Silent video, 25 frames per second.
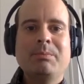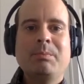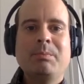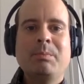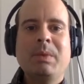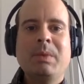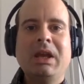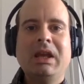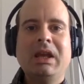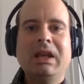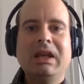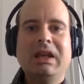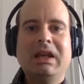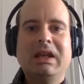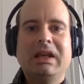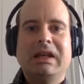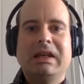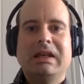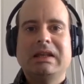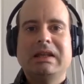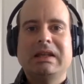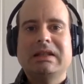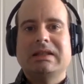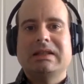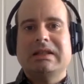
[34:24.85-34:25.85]

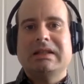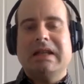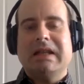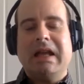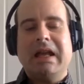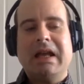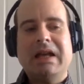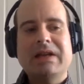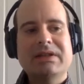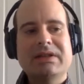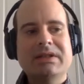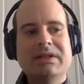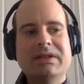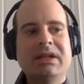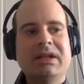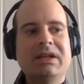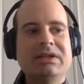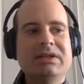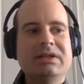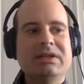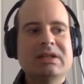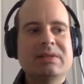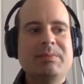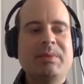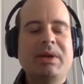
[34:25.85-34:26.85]
may
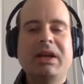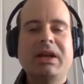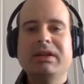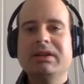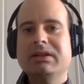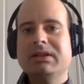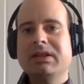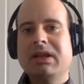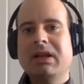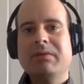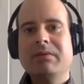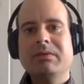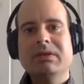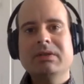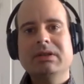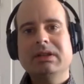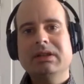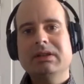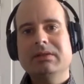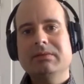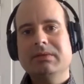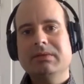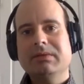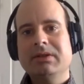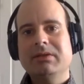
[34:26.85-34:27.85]
hesitate to spend and that would
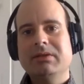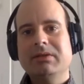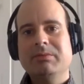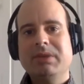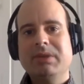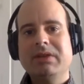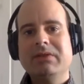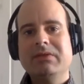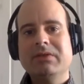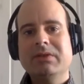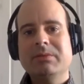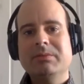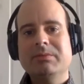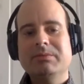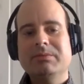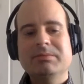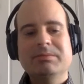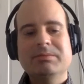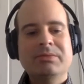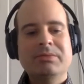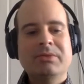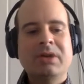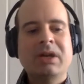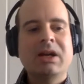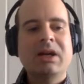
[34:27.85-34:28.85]
you know be
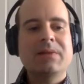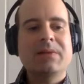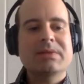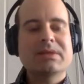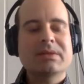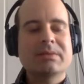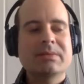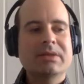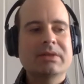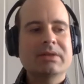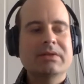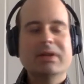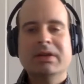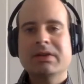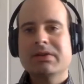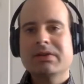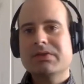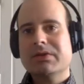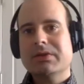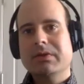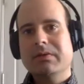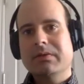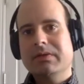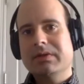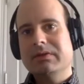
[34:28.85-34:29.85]
from perhaps a bit of a
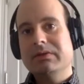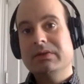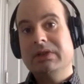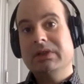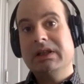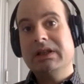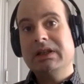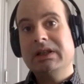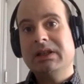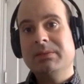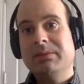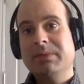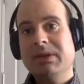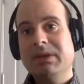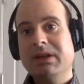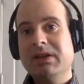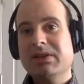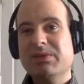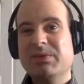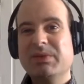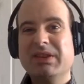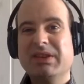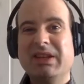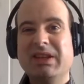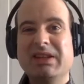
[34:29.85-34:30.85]
conservative leaning
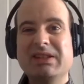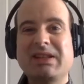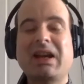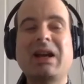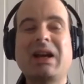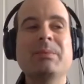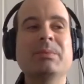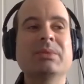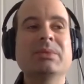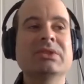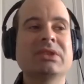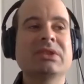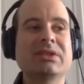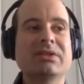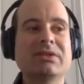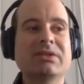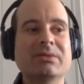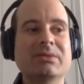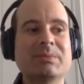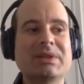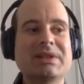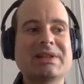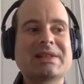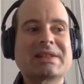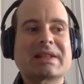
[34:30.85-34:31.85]
because when things happen that are
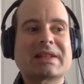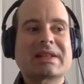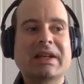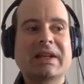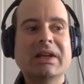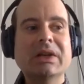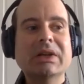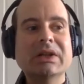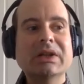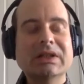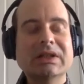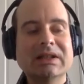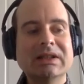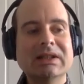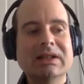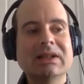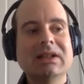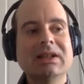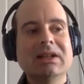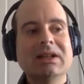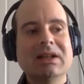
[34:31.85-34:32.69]
a bit scary